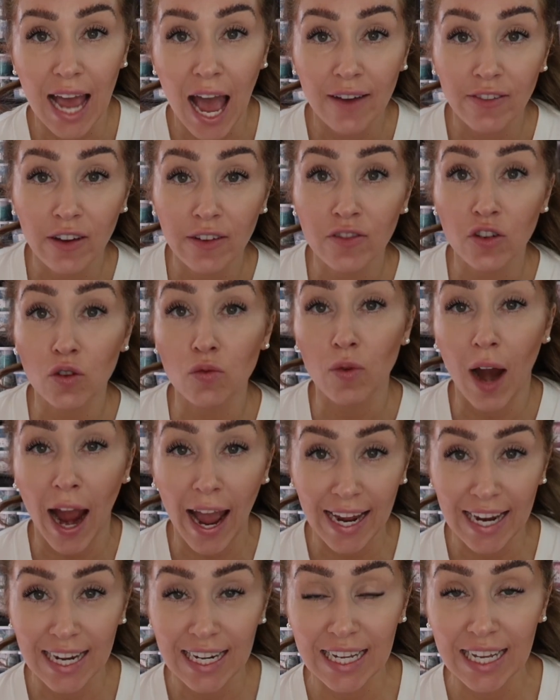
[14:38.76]
to have a
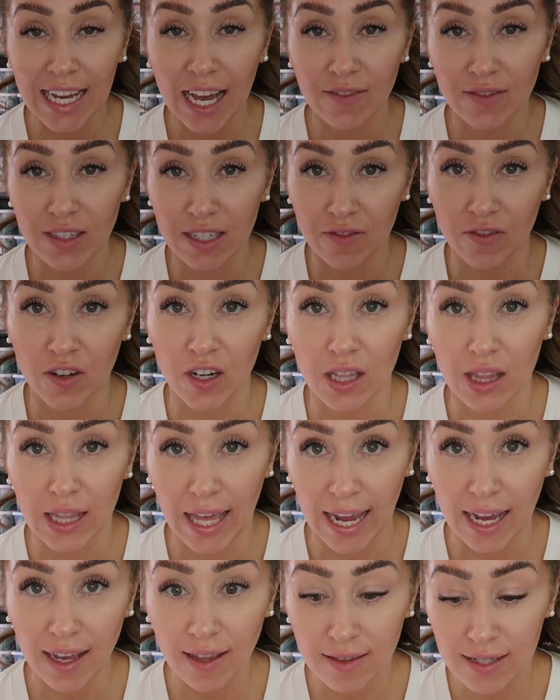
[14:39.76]
variety of different
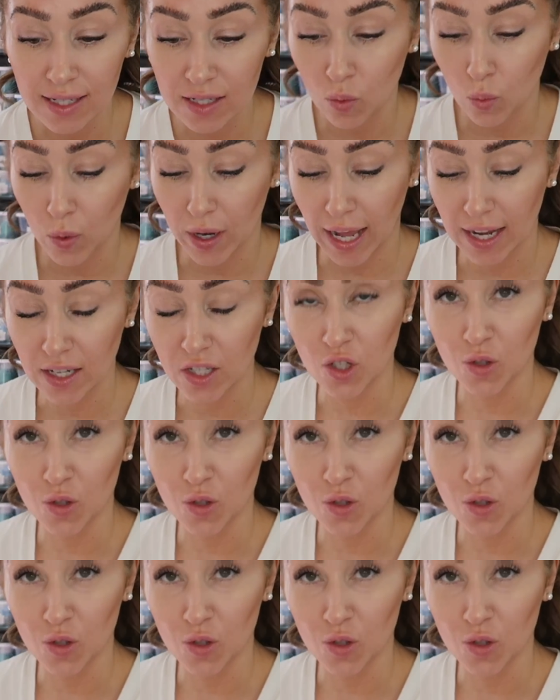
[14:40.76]
lengths when I